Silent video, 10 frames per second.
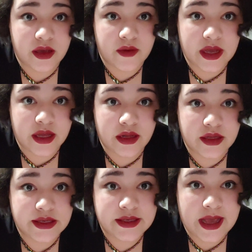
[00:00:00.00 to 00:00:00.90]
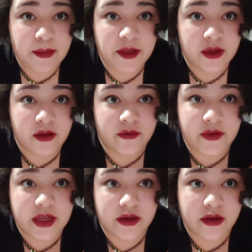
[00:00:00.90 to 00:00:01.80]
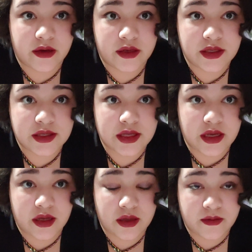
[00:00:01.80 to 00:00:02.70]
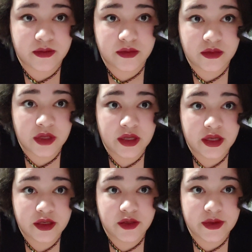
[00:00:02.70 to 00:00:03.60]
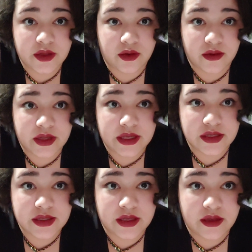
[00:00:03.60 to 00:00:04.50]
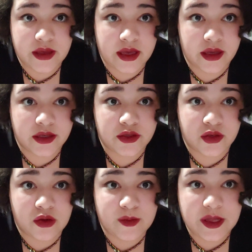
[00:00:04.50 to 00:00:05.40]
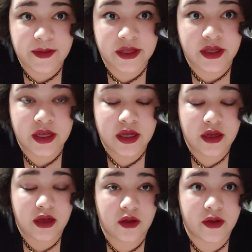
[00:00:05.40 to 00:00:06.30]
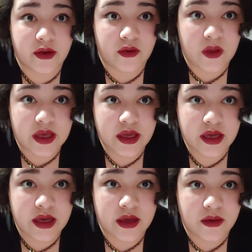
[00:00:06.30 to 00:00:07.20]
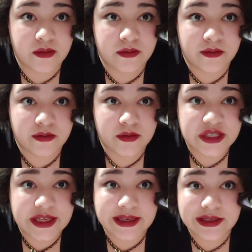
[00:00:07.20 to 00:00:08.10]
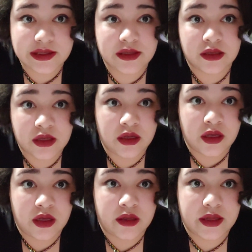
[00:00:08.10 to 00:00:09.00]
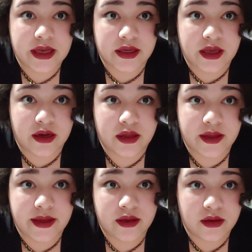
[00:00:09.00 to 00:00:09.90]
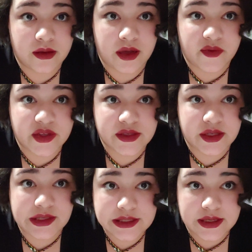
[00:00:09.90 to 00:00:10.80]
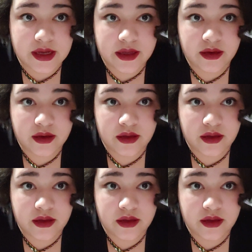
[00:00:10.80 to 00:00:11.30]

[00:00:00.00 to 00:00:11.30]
kind of tapping your fingers, doing little things that you can't control, maybe a little like tics, that kind of thing. Obviously, it's not,